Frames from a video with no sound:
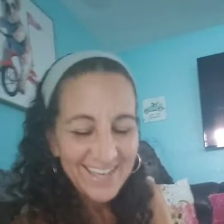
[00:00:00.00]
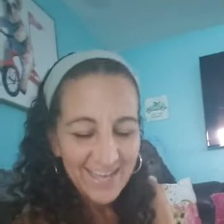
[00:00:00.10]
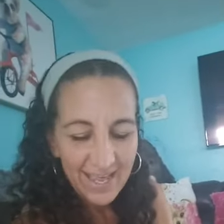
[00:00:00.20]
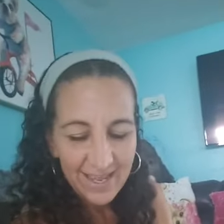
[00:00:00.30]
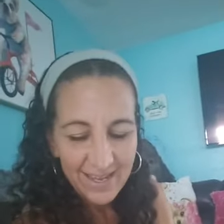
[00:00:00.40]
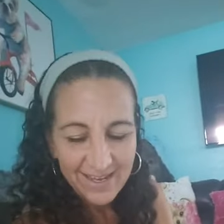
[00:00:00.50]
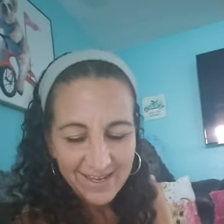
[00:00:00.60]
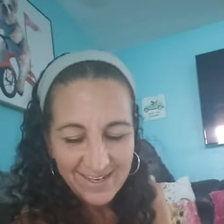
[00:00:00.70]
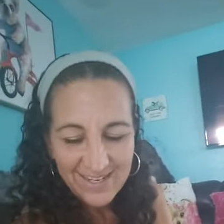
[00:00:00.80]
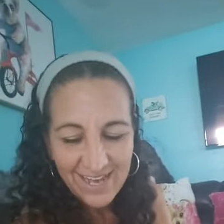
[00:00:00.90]

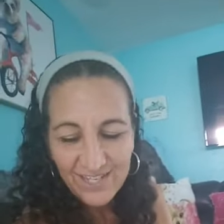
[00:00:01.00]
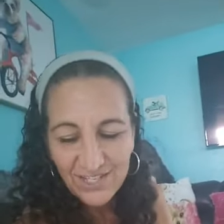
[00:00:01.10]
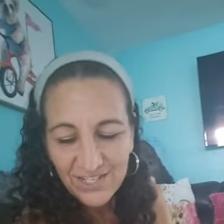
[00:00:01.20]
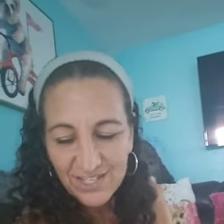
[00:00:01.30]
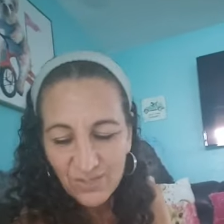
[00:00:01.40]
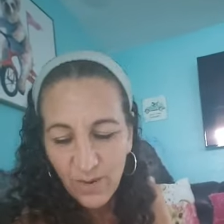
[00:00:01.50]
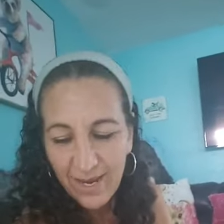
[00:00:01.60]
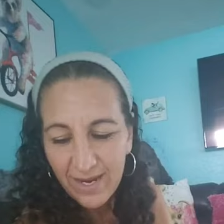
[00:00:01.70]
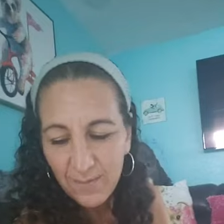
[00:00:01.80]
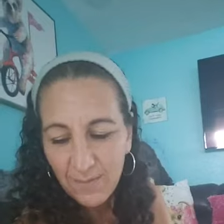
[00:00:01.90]
And I just
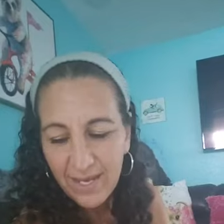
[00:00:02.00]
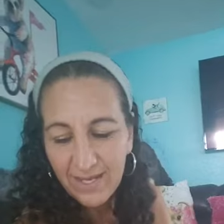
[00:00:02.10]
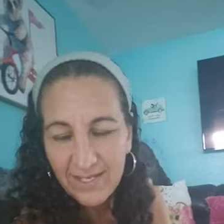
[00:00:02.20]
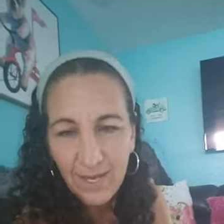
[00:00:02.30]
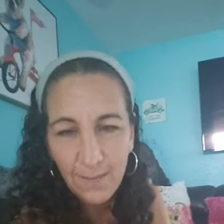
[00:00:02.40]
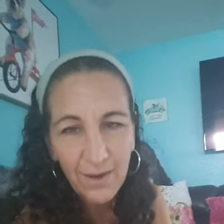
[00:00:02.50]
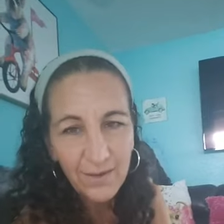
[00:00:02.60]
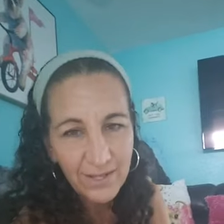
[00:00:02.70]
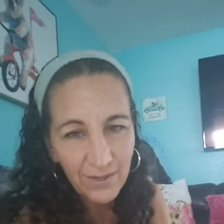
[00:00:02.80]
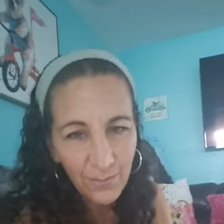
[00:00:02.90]
went and picked up our
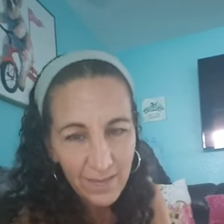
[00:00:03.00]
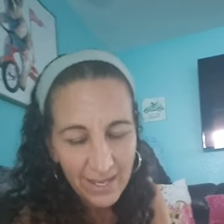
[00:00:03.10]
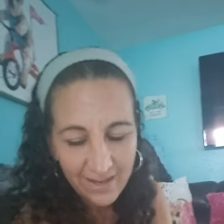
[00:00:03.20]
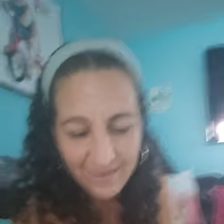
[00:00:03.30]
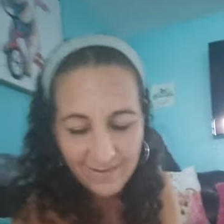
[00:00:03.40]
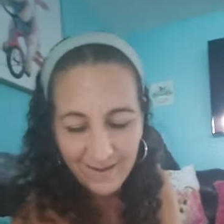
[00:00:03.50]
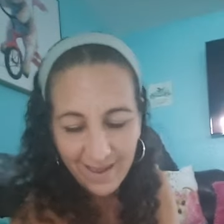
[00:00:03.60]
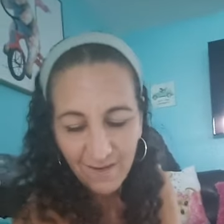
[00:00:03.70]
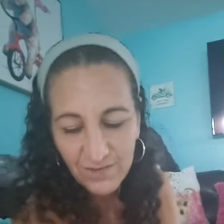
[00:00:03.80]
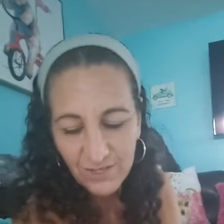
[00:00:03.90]
little man
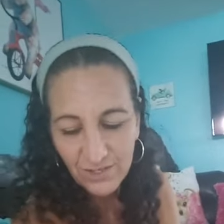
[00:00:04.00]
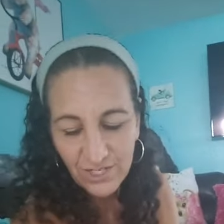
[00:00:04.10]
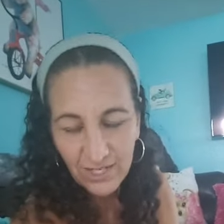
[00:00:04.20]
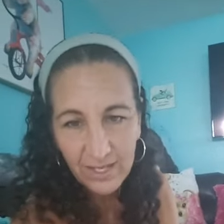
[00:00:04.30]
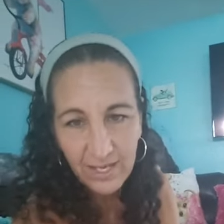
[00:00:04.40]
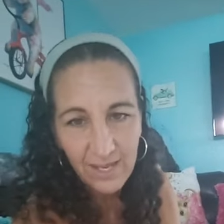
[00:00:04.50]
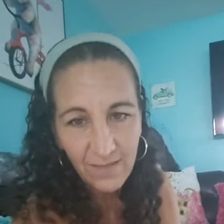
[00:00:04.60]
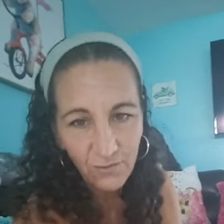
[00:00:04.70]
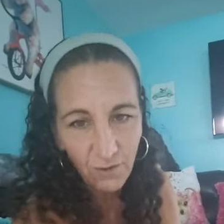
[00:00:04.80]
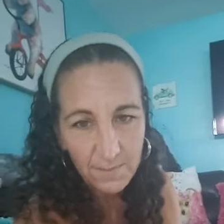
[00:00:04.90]
after Shelly and Keith
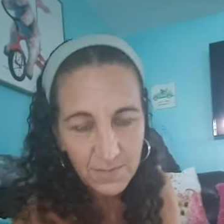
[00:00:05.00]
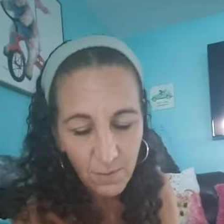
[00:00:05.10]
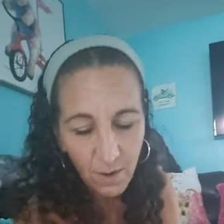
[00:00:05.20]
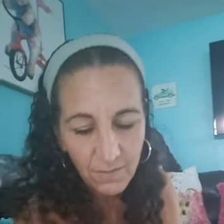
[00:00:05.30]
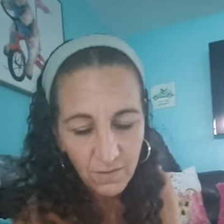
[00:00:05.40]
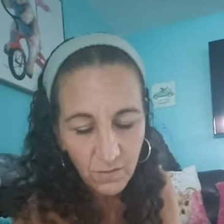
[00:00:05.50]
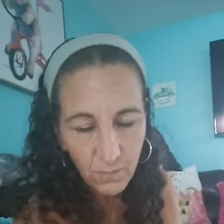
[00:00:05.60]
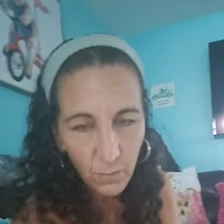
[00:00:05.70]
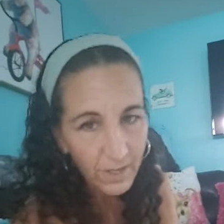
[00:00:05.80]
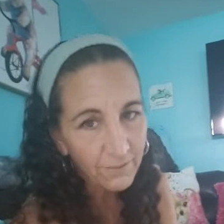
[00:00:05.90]
dropped him off this
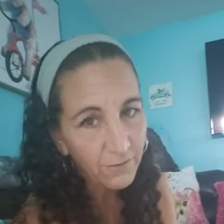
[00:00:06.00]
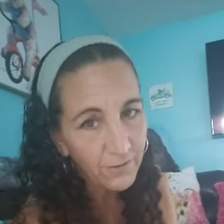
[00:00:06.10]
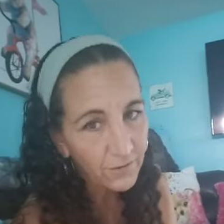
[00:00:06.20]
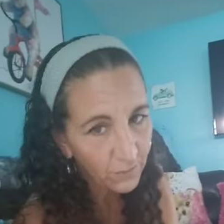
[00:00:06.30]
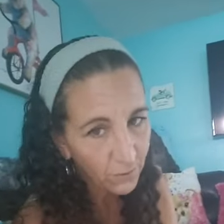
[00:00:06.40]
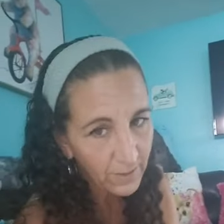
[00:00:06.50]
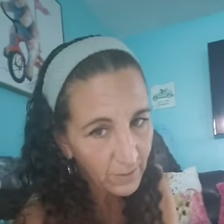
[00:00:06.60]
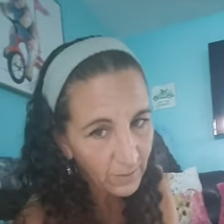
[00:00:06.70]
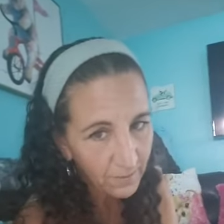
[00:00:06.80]
morning for his grooming with